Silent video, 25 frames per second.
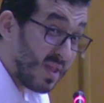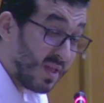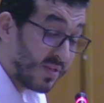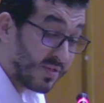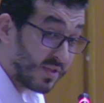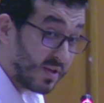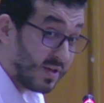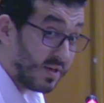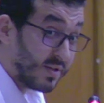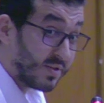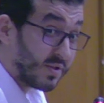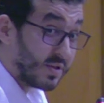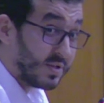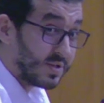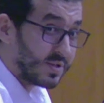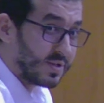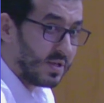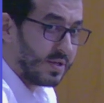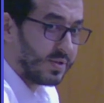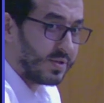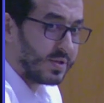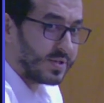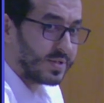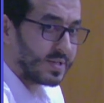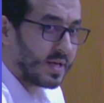
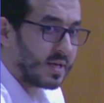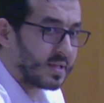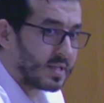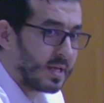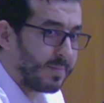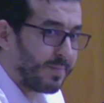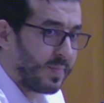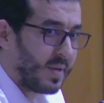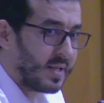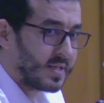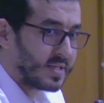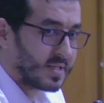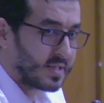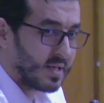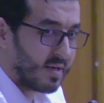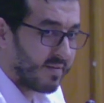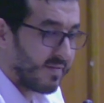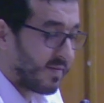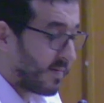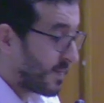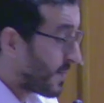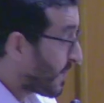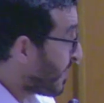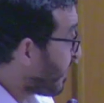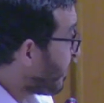the startup
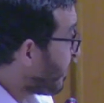itself.